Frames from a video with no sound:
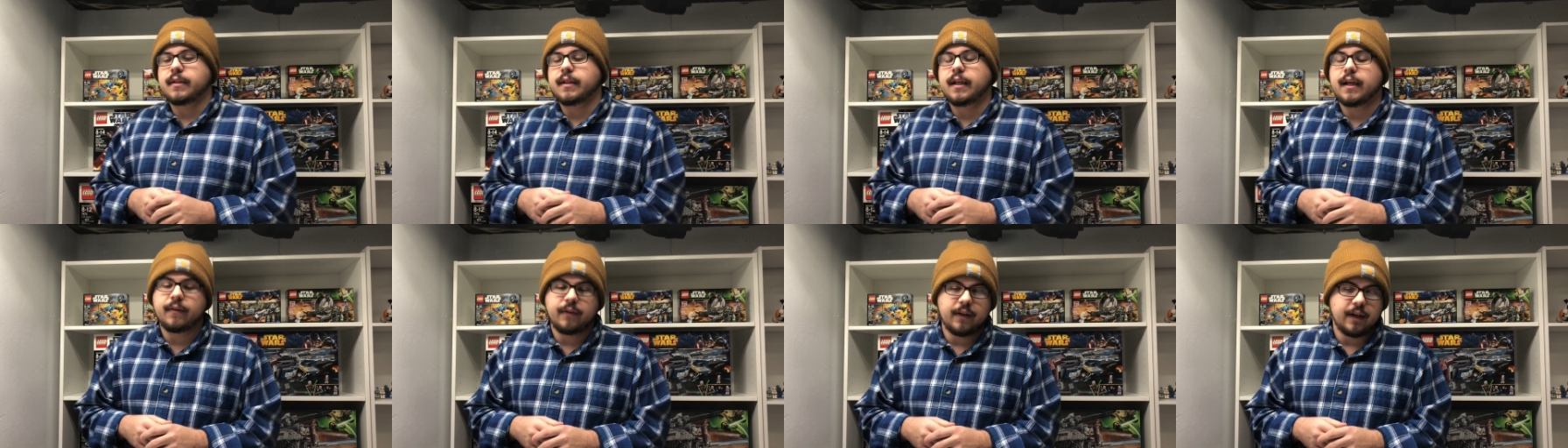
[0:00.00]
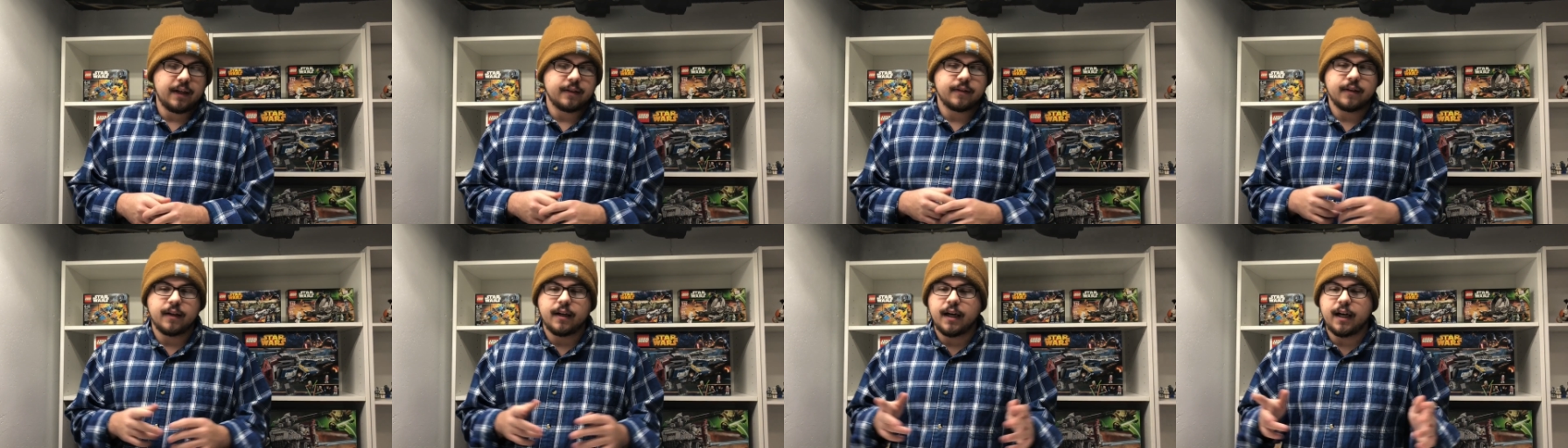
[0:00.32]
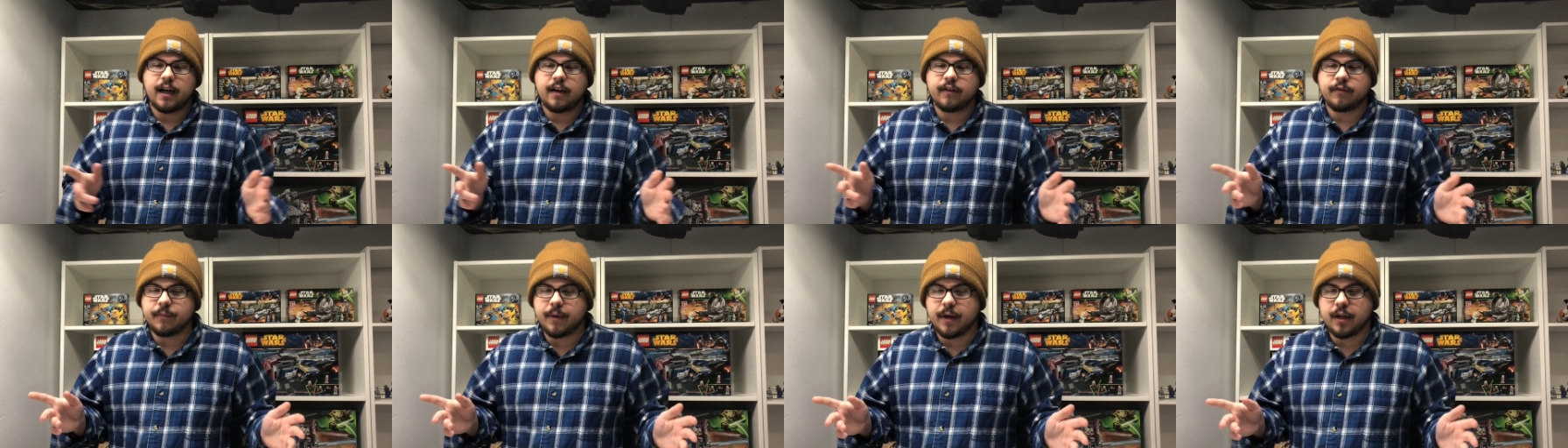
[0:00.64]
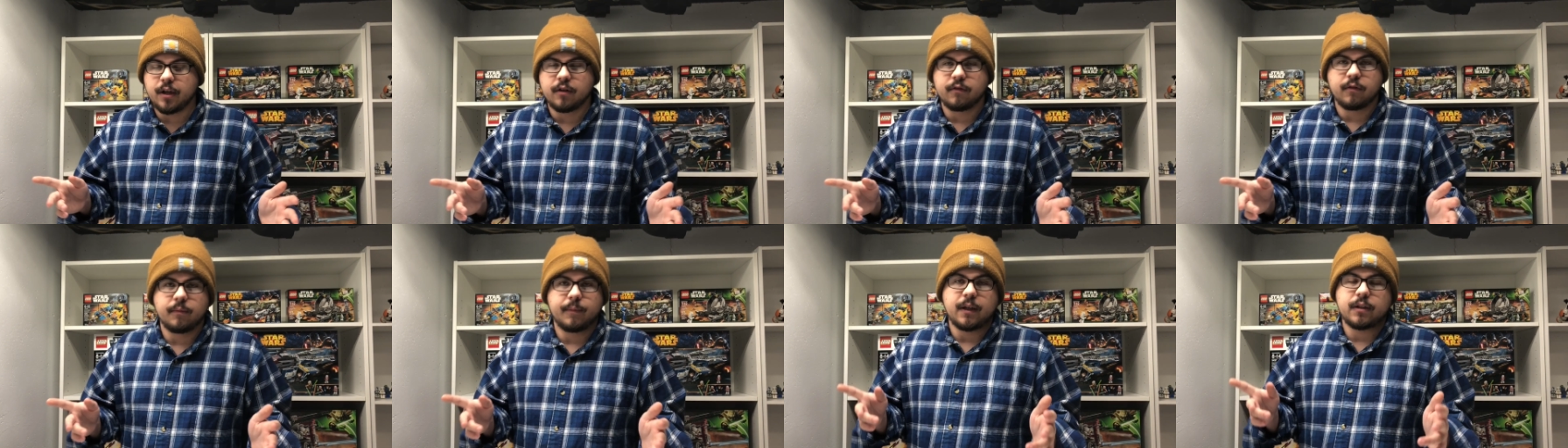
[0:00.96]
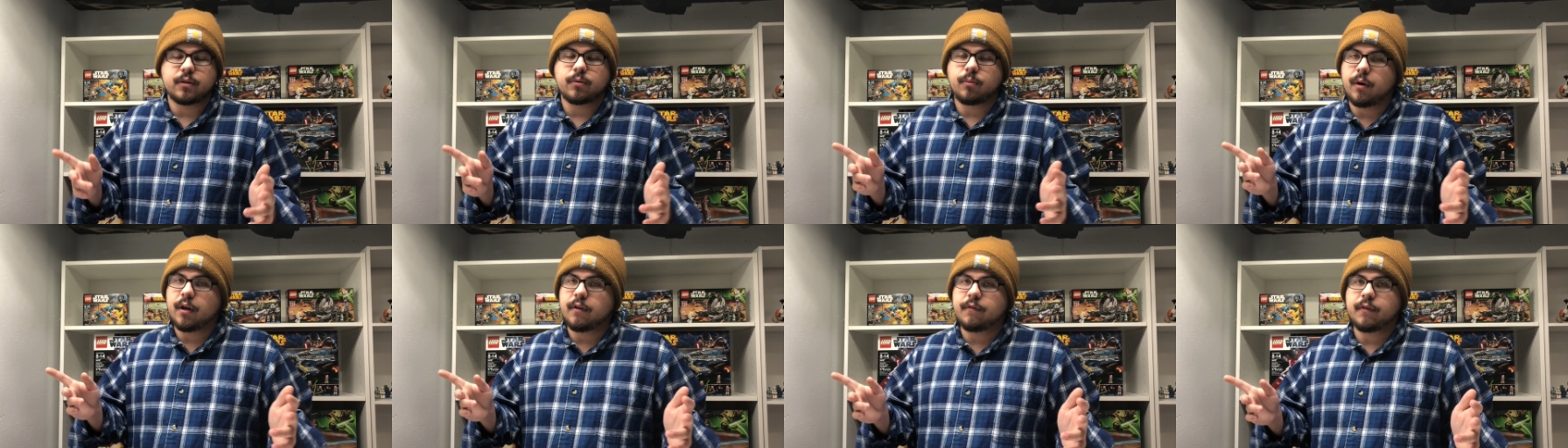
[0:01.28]
Again, like I said, I've made over
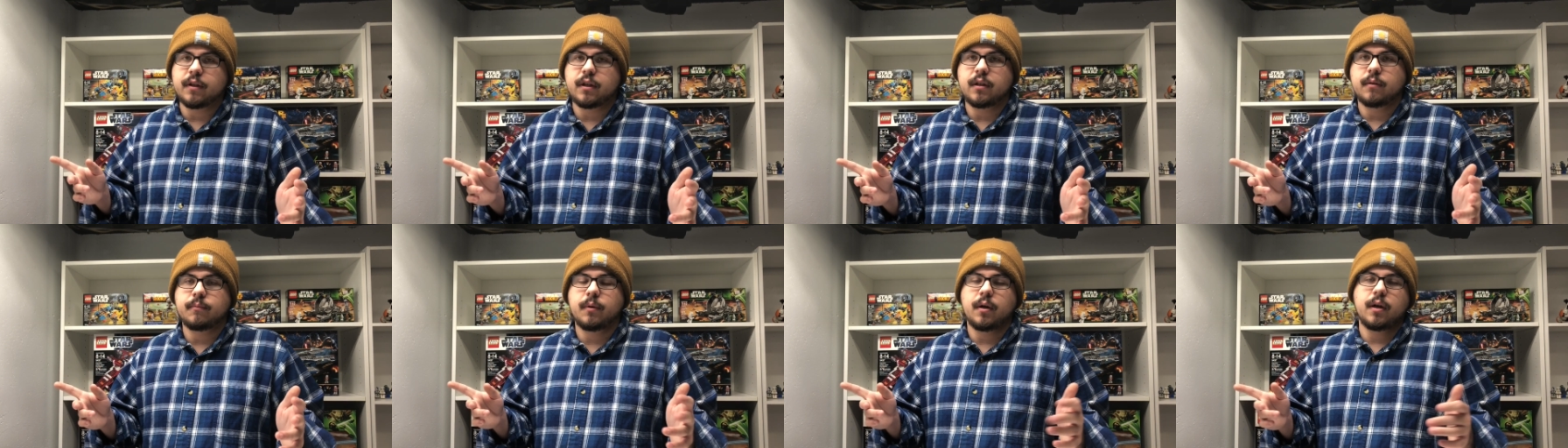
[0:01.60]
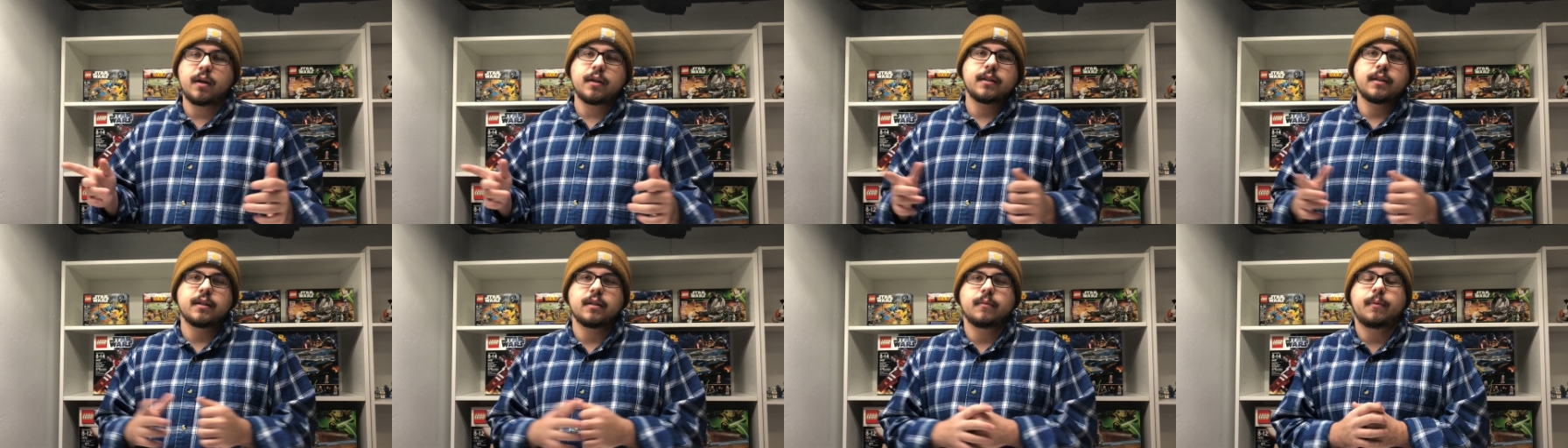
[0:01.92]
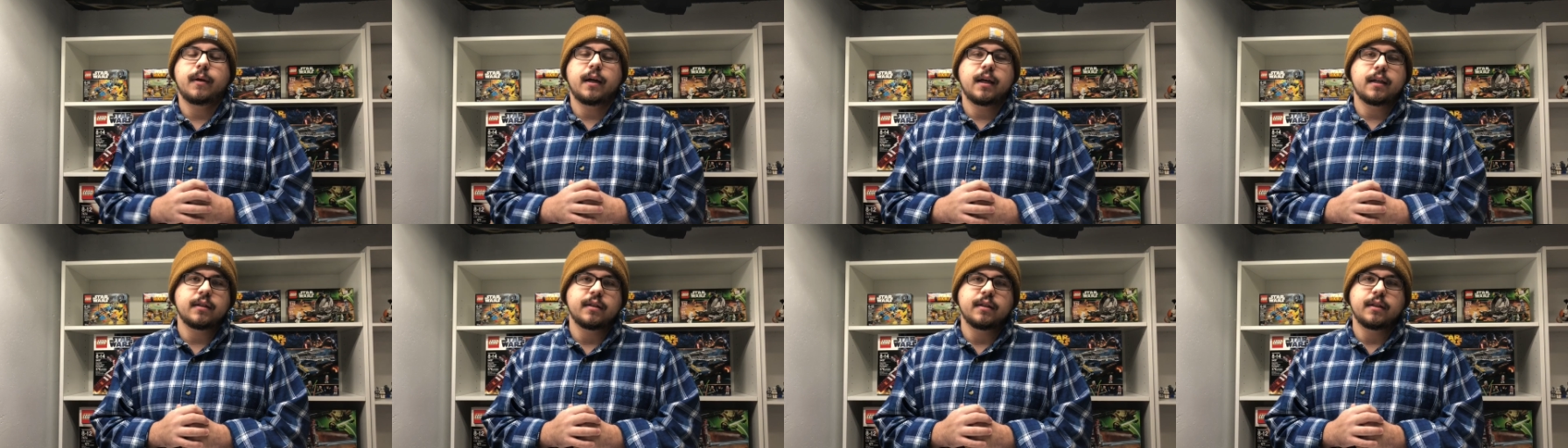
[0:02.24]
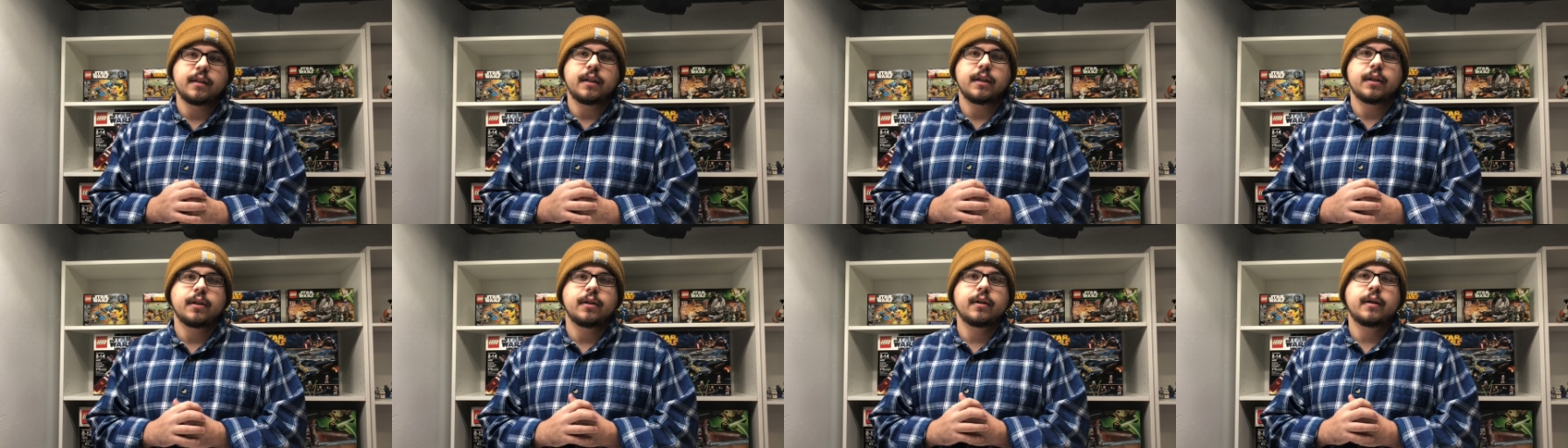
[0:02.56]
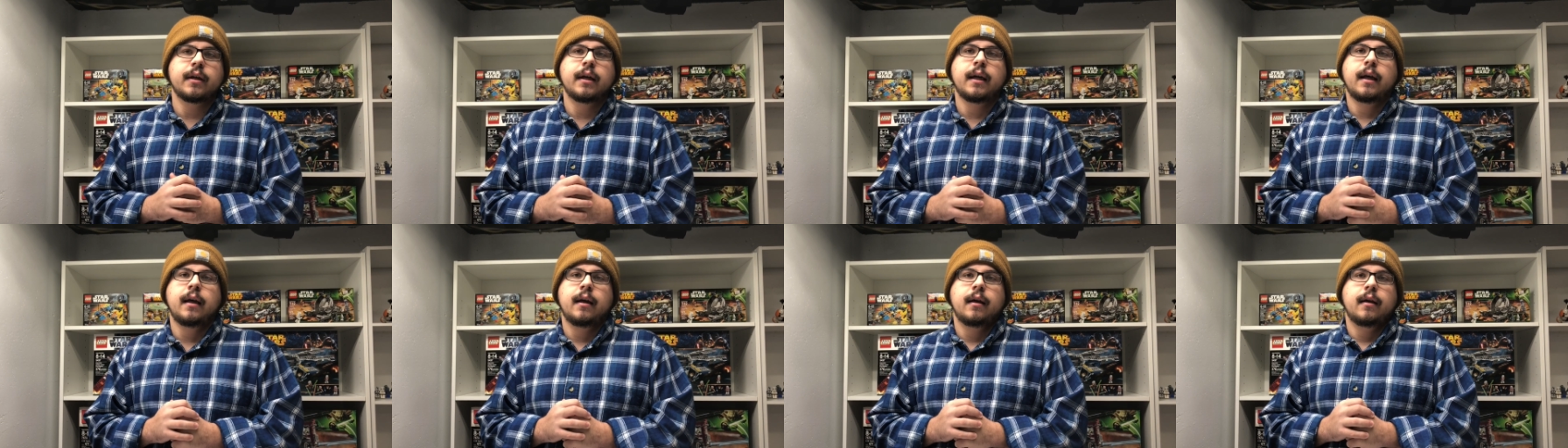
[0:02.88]
about 1200 bucks in the past year.